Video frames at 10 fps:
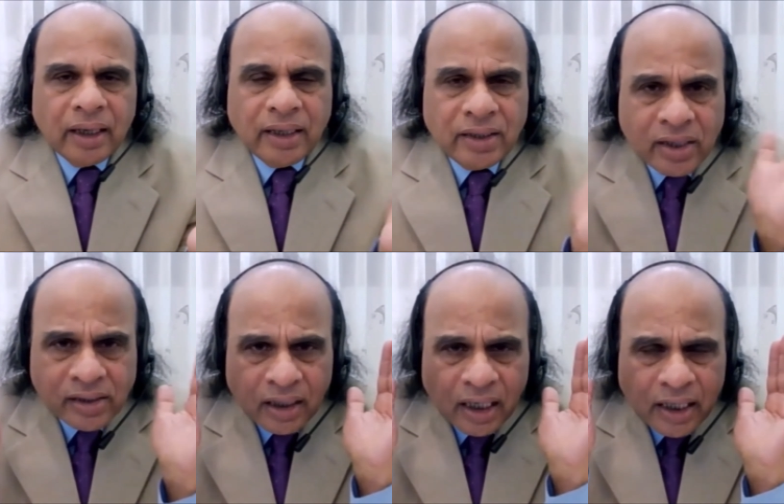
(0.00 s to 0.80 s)

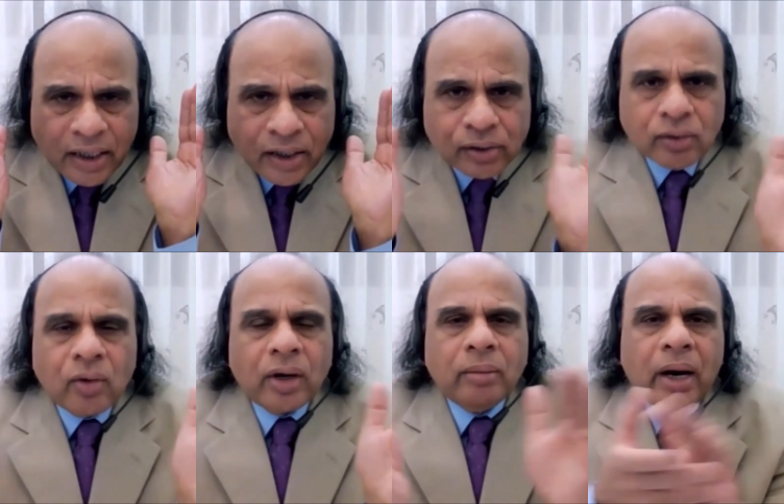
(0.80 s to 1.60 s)
intentionally
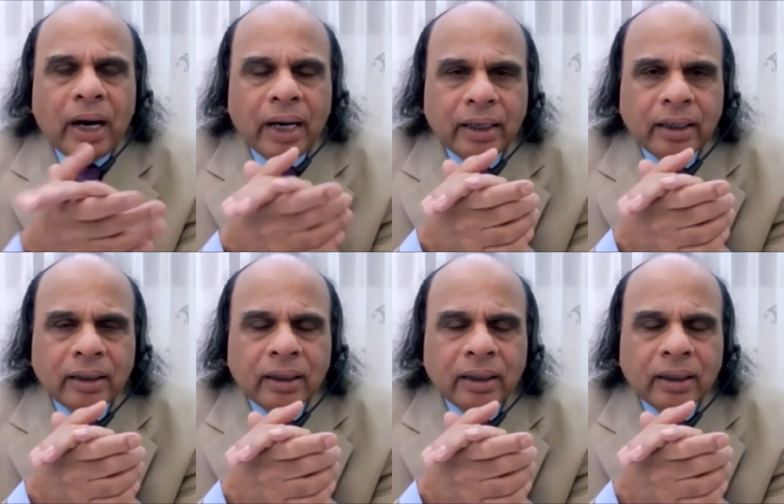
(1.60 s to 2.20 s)
destroyed by